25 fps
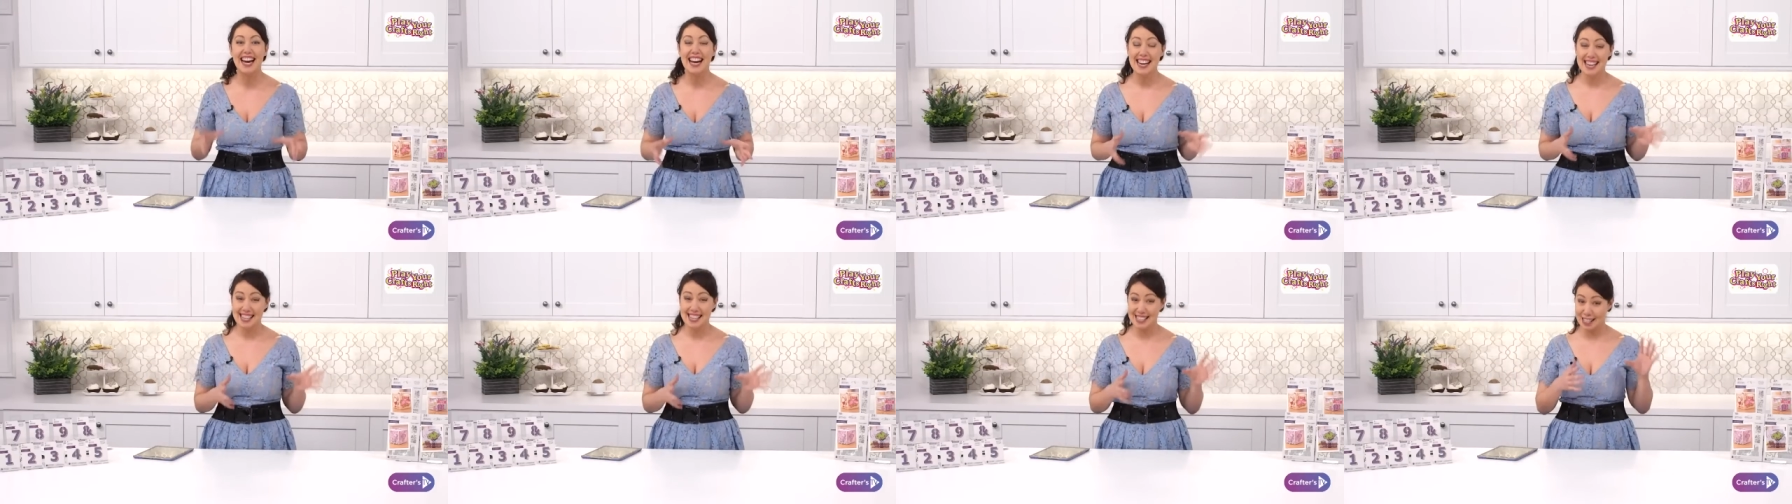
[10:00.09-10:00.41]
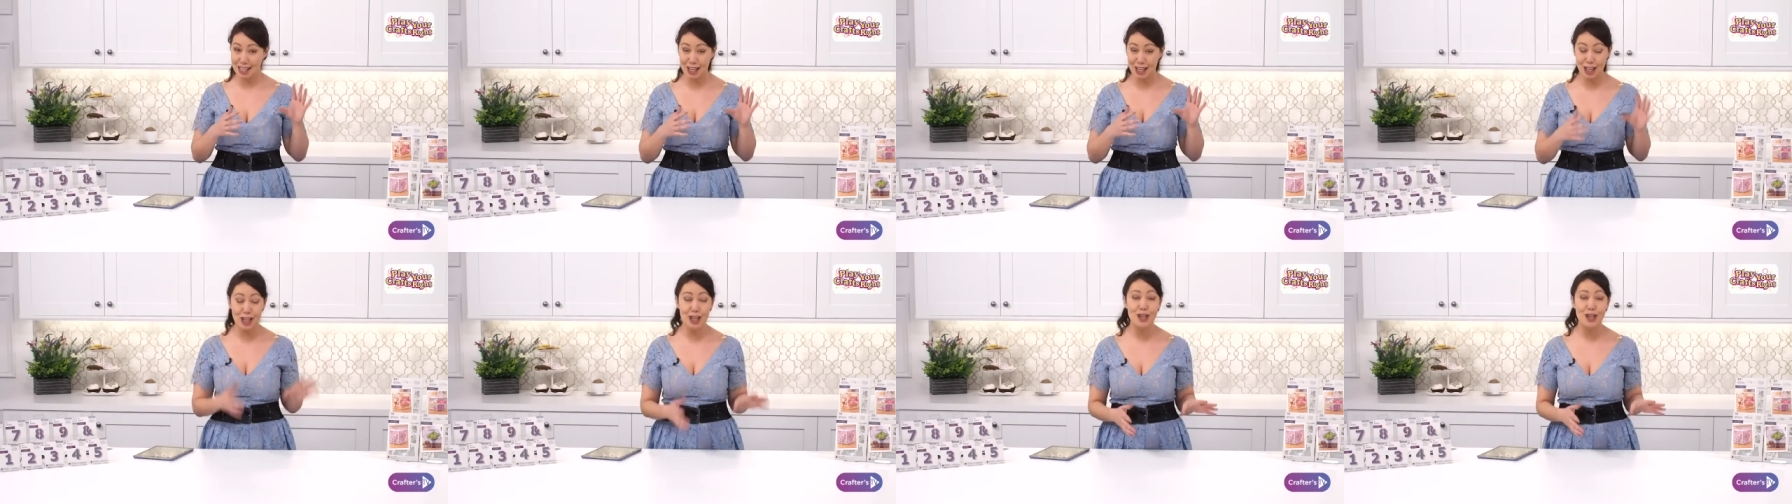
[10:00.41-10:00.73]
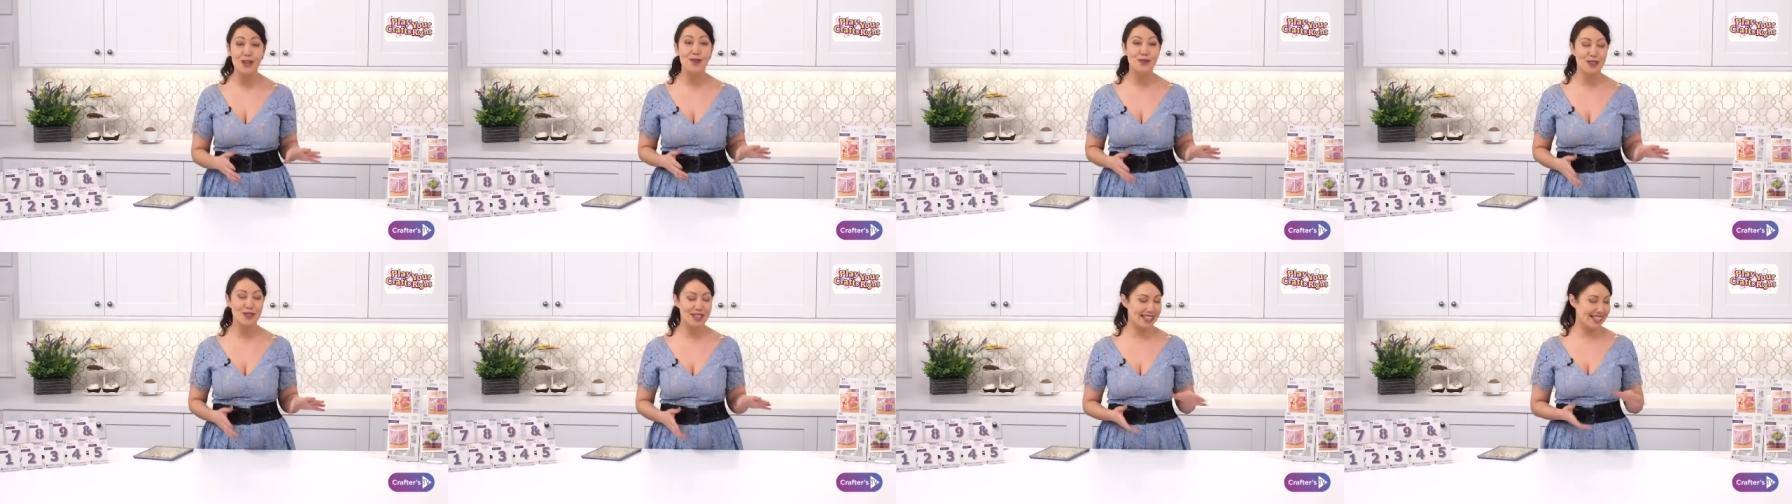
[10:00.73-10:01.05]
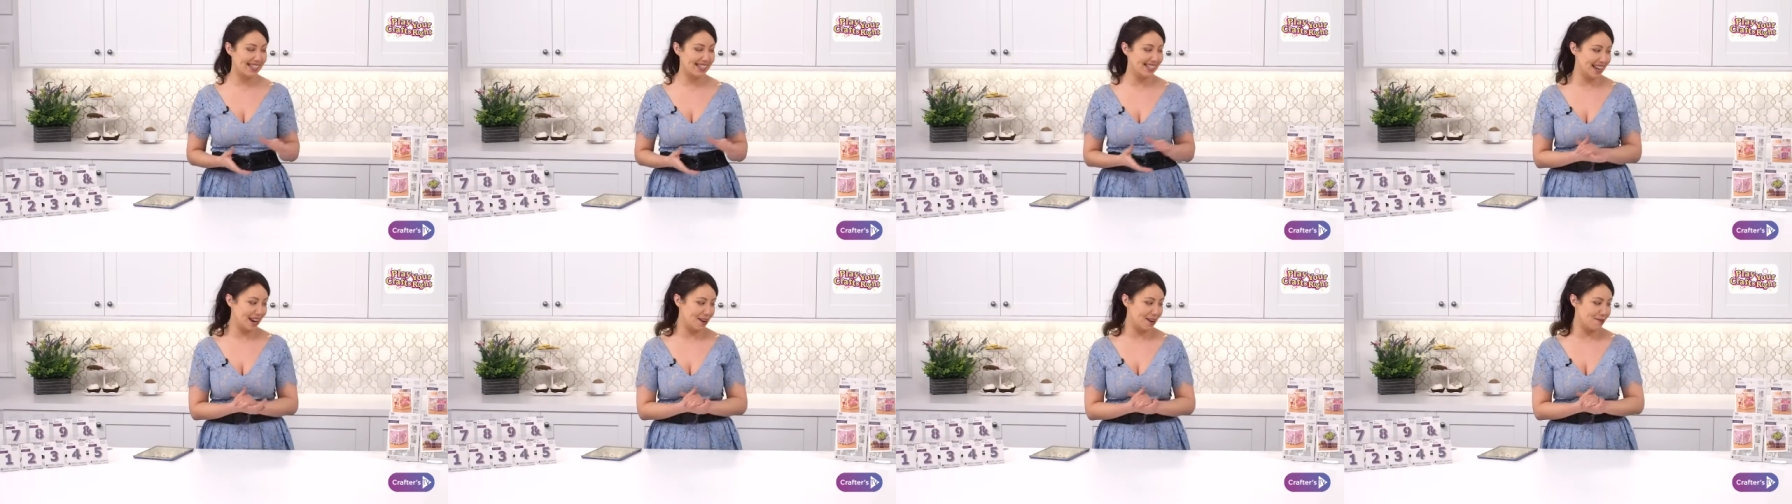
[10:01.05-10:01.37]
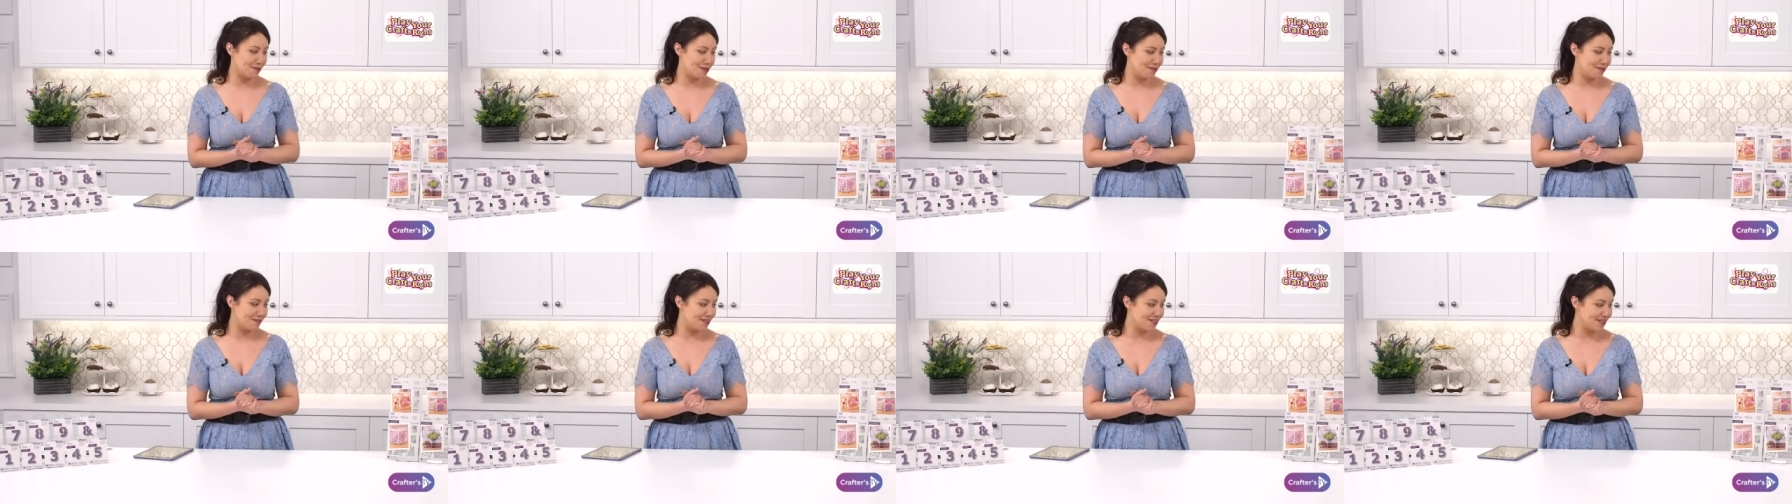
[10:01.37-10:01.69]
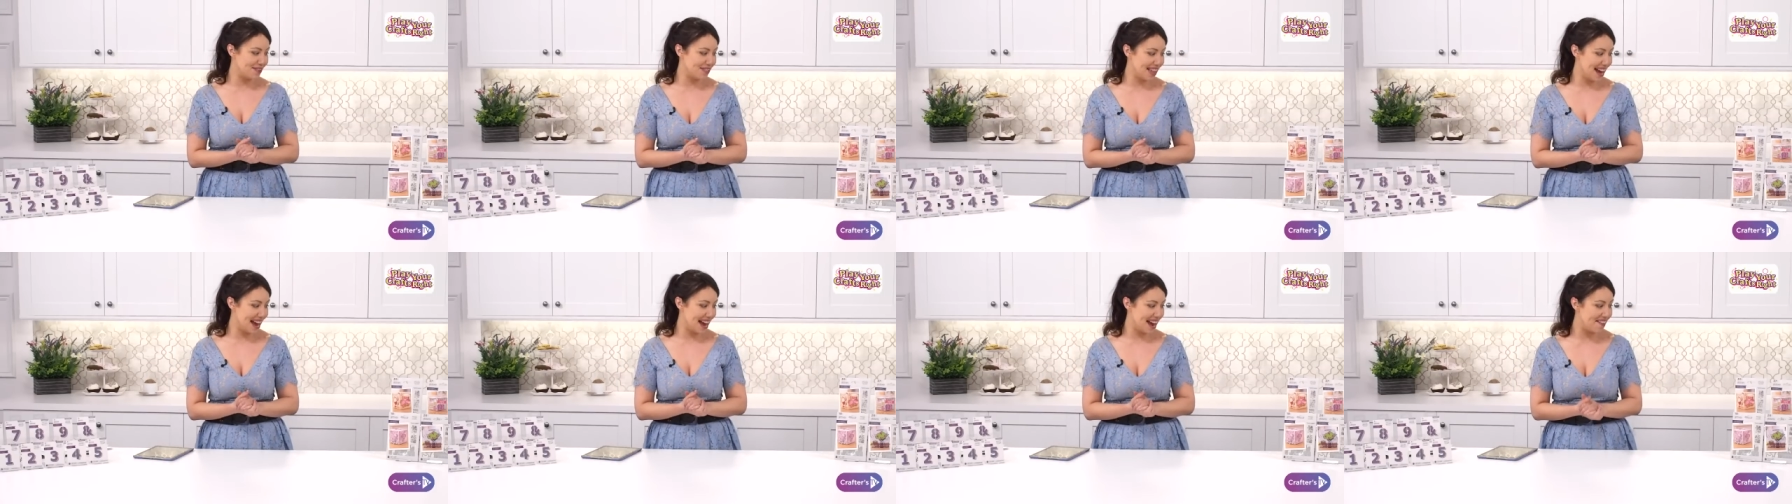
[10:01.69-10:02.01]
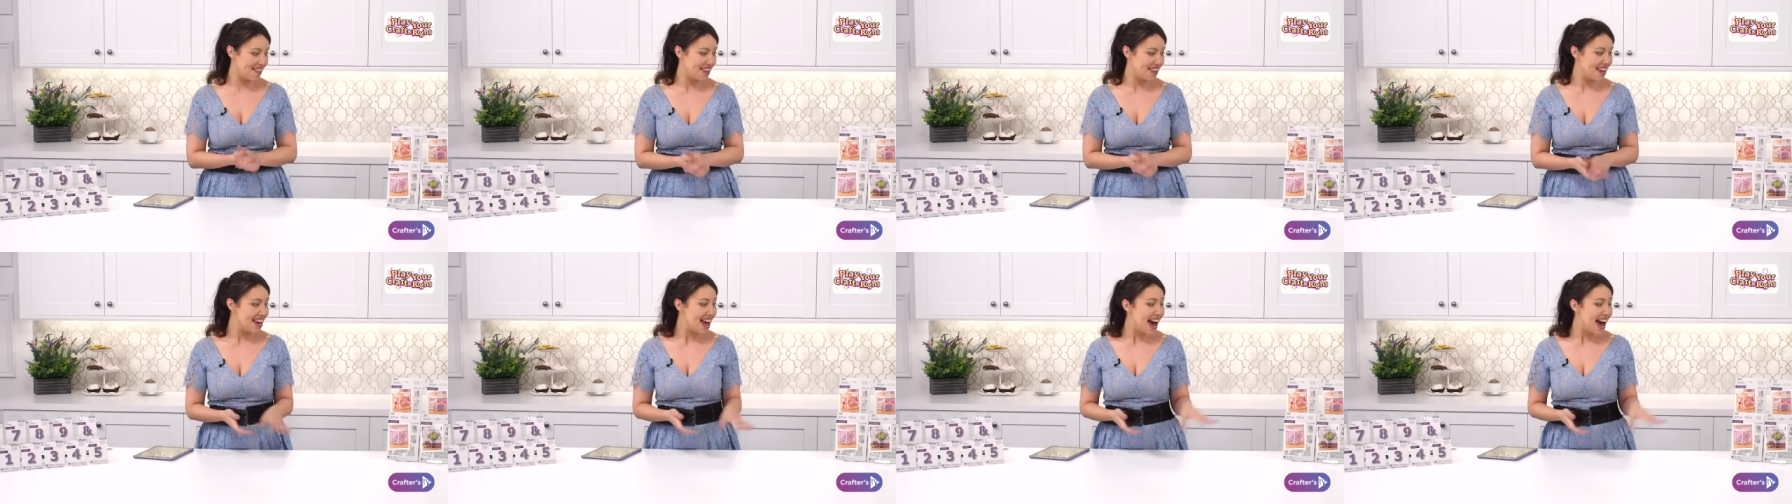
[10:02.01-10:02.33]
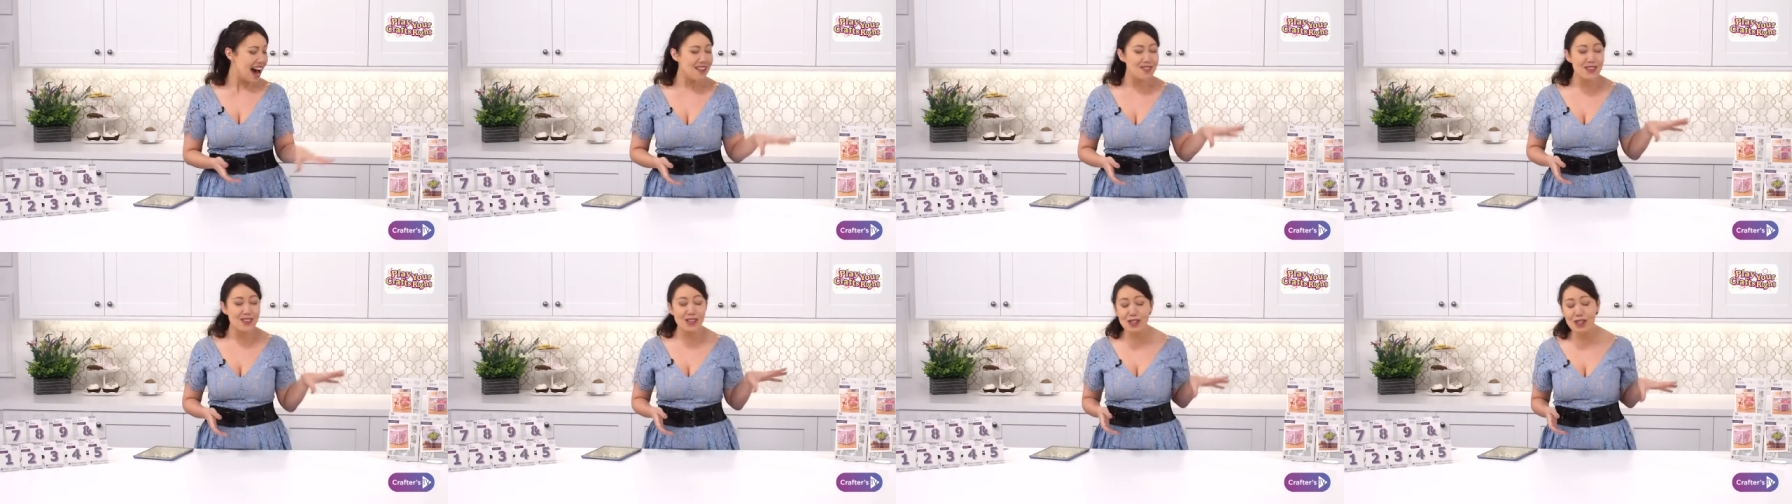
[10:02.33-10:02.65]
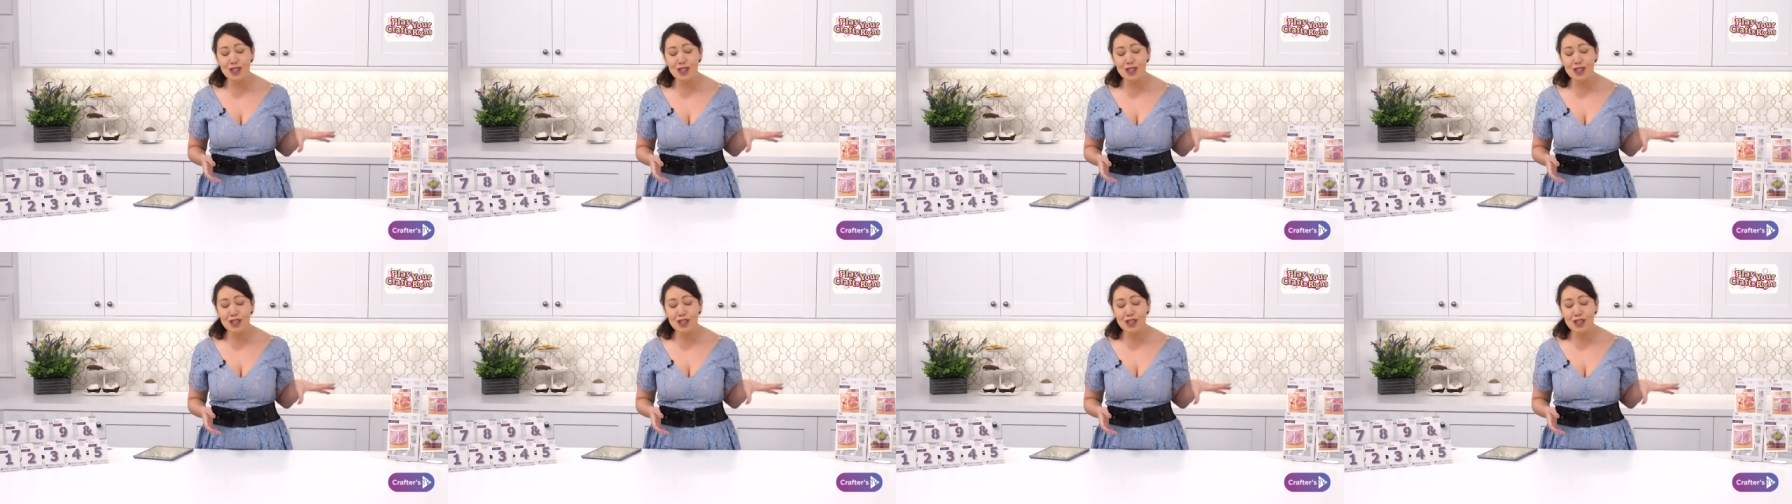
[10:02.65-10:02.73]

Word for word: It's huge discount we've got there. And there's